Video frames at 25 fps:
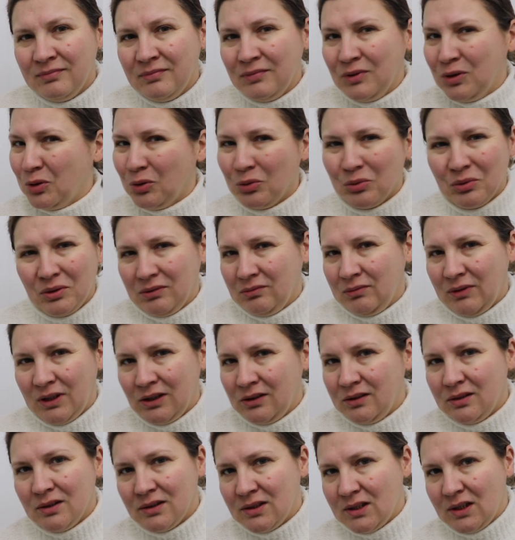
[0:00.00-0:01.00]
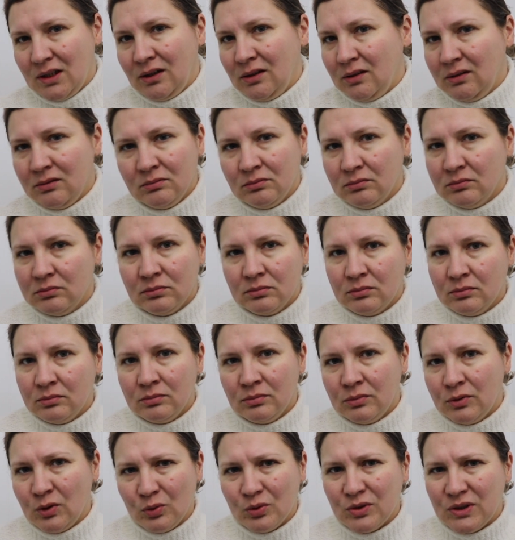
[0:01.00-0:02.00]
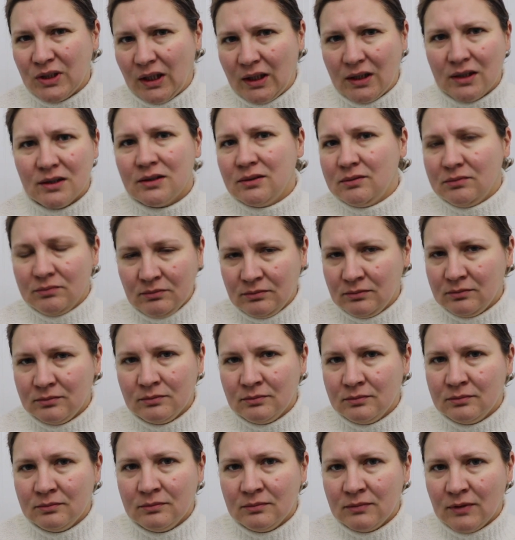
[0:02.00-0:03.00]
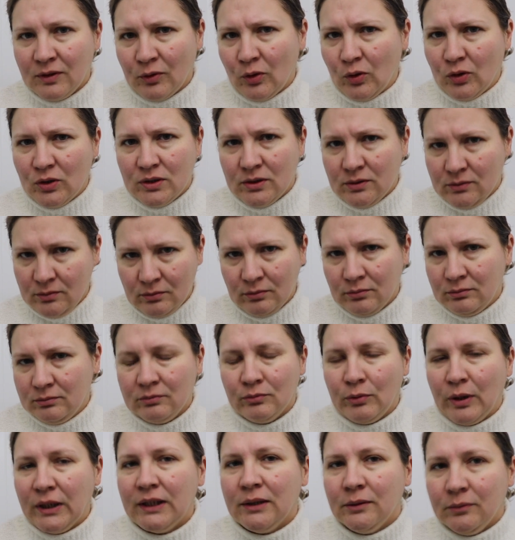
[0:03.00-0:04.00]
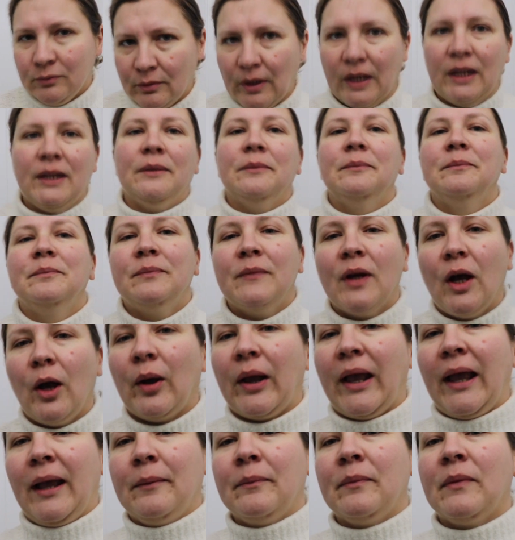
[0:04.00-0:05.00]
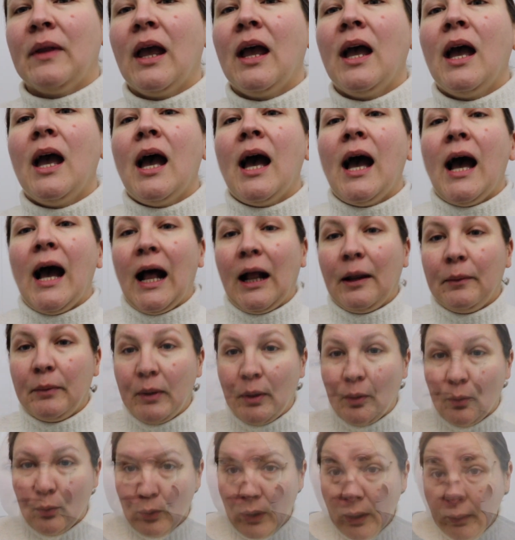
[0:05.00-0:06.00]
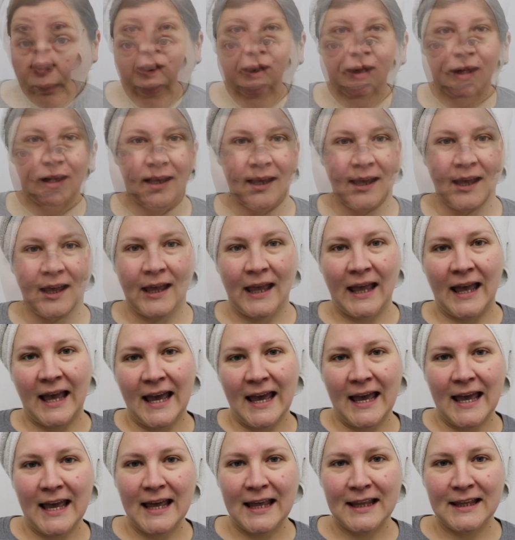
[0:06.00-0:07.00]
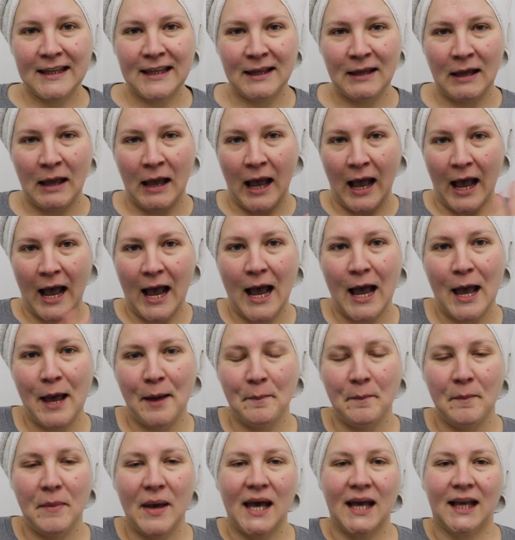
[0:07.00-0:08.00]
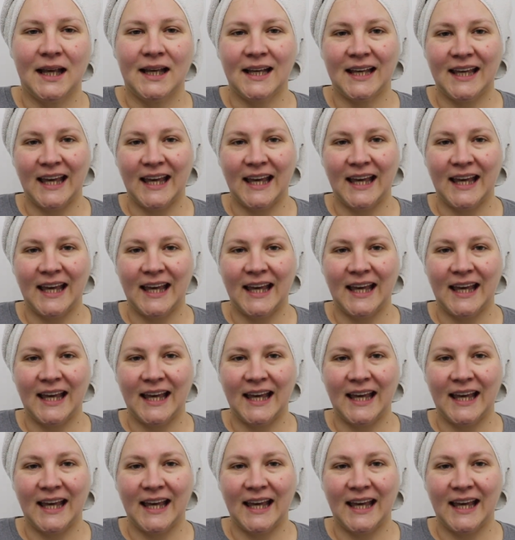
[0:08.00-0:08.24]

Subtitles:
you don't need to see those things, of course, right? Okay. I'll be right back. And I'm back